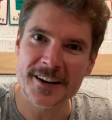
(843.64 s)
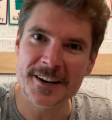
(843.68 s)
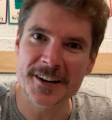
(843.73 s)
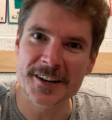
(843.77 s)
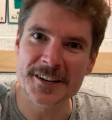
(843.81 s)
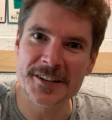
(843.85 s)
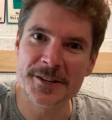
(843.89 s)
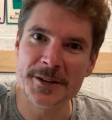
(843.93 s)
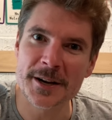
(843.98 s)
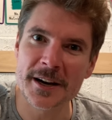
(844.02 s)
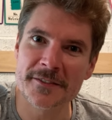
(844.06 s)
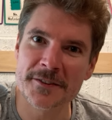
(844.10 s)
good.
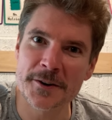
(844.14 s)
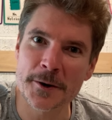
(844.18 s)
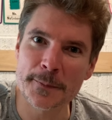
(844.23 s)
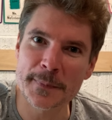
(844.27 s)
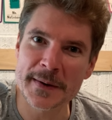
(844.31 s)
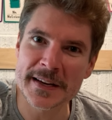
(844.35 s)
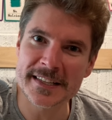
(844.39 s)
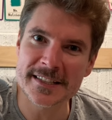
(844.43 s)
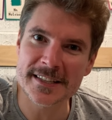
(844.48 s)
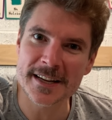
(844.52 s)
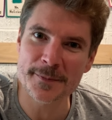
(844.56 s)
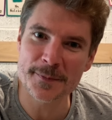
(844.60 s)
Do you have your
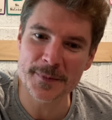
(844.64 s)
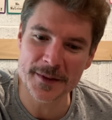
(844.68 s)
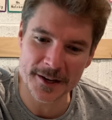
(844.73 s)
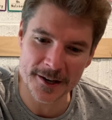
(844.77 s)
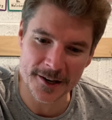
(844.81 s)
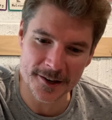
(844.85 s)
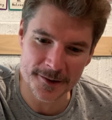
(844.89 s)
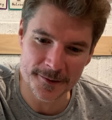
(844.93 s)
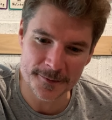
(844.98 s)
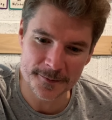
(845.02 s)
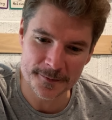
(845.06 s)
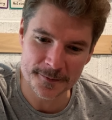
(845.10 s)
piece up
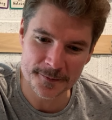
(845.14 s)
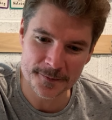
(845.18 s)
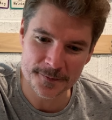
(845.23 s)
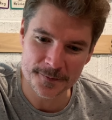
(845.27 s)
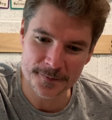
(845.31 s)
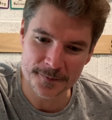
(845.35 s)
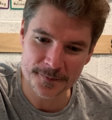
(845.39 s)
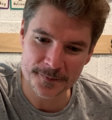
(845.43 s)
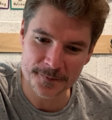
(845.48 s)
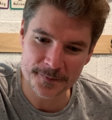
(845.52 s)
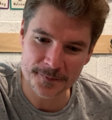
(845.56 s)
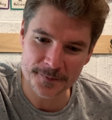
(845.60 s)
there?
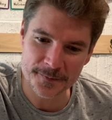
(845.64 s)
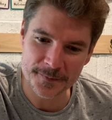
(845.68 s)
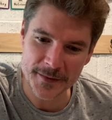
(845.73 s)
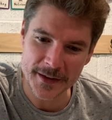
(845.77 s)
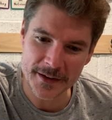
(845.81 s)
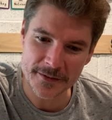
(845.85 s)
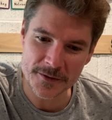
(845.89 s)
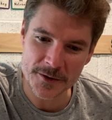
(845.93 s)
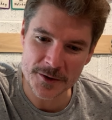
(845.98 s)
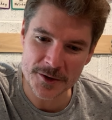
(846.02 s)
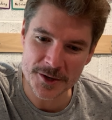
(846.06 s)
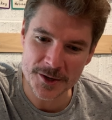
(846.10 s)

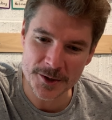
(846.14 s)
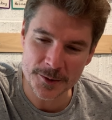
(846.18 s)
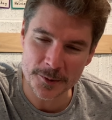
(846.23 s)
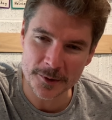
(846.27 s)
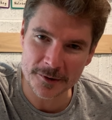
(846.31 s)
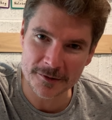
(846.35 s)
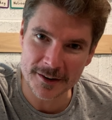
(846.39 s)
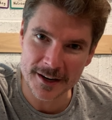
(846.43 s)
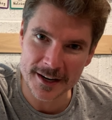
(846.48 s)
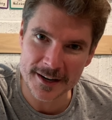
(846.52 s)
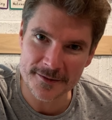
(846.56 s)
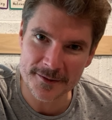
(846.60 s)
If you do, we're
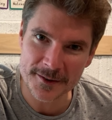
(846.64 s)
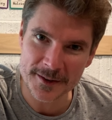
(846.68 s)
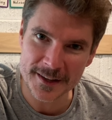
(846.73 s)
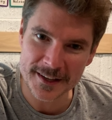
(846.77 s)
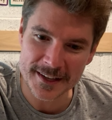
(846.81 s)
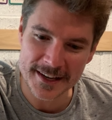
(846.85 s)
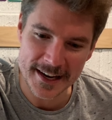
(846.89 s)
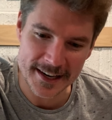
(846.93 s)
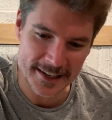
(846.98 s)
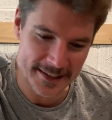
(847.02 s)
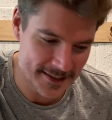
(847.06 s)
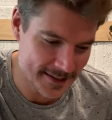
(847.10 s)
ready for the
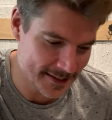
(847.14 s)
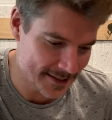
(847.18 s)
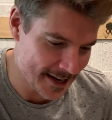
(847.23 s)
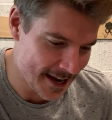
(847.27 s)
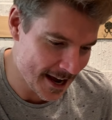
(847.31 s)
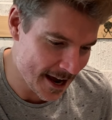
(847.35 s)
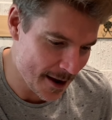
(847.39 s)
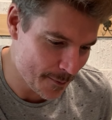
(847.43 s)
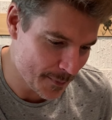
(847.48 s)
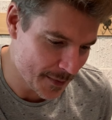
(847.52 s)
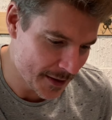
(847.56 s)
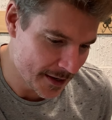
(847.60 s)
next
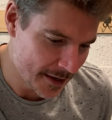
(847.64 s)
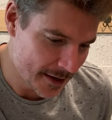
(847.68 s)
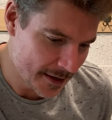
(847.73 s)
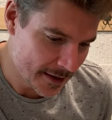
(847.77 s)
step.